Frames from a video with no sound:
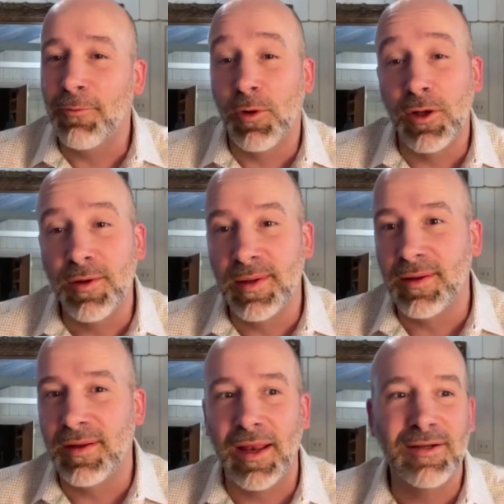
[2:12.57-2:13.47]
We're using
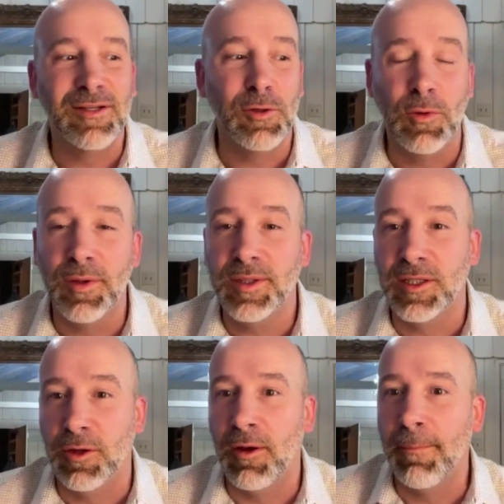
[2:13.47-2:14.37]
the latest tools to
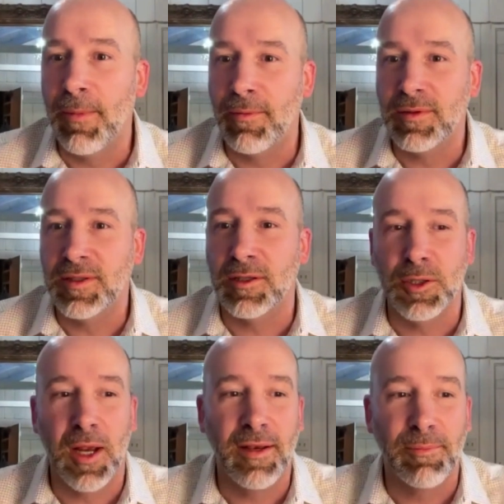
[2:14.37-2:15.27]
do it, but we're still
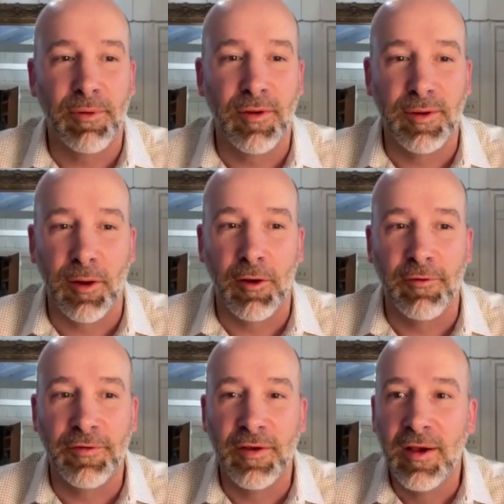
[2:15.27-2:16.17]
trying to
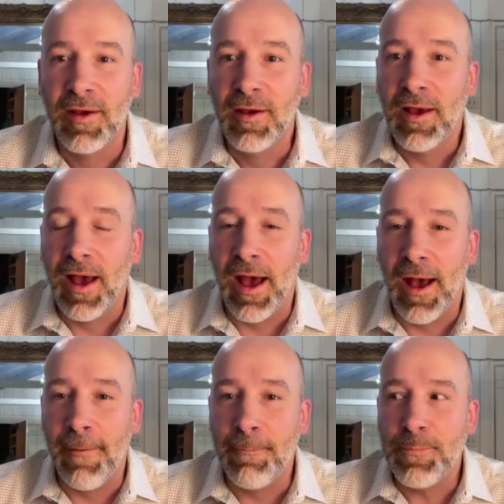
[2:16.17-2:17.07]
preserve
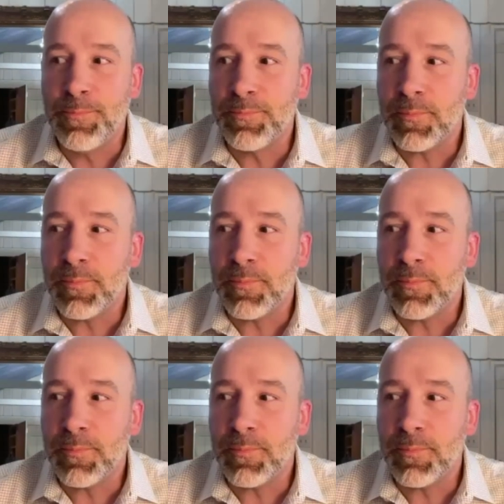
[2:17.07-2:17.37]
um